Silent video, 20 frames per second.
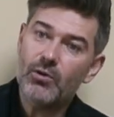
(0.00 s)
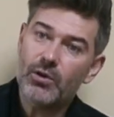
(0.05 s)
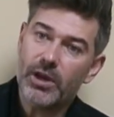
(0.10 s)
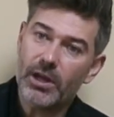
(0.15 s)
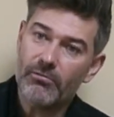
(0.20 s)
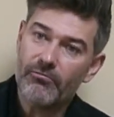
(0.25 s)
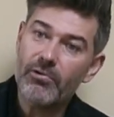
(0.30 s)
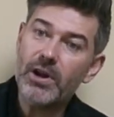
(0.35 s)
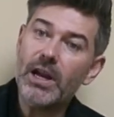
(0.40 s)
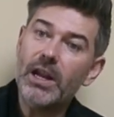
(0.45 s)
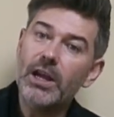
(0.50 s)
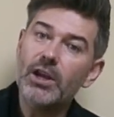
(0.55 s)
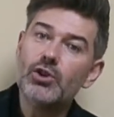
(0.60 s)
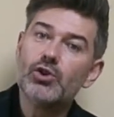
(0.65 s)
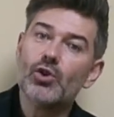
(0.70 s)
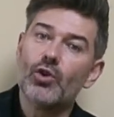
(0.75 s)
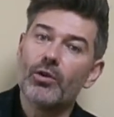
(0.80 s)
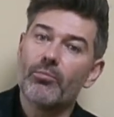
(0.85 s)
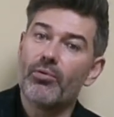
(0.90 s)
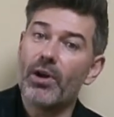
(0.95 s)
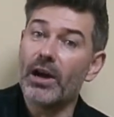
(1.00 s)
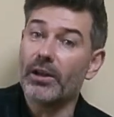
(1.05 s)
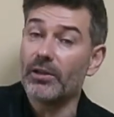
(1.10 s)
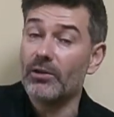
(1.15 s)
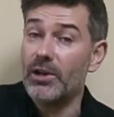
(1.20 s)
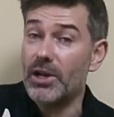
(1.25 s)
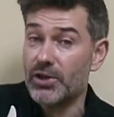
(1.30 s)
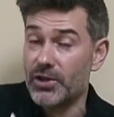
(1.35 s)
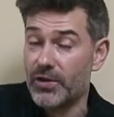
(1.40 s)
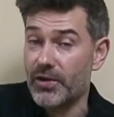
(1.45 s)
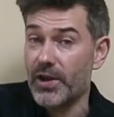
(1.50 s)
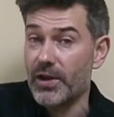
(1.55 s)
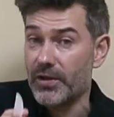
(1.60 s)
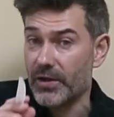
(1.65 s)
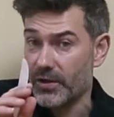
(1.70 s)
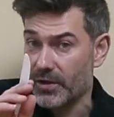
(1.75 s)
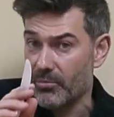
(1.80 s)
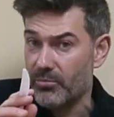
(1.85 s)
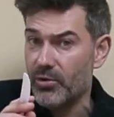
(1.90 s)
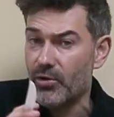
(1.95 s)
You can really enjoy Bracknell Leisure
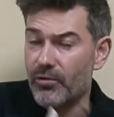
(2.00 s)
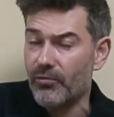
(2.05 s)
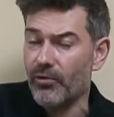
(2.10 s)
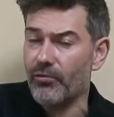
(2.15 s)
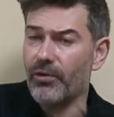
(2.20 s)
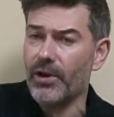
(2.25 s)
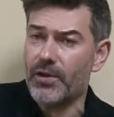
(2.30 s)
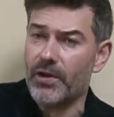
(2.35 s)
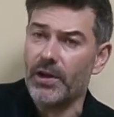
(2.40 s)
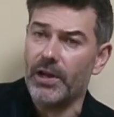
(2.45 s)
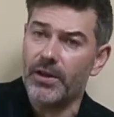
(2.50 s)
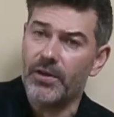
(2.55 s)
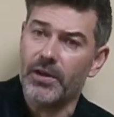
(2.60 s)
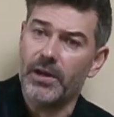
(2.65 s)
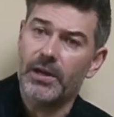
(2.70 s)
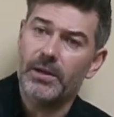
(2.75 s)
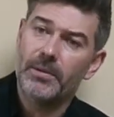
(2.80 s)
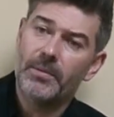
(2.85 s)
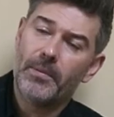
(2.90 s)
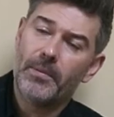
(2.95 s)
Centre. It's a beautiful facility.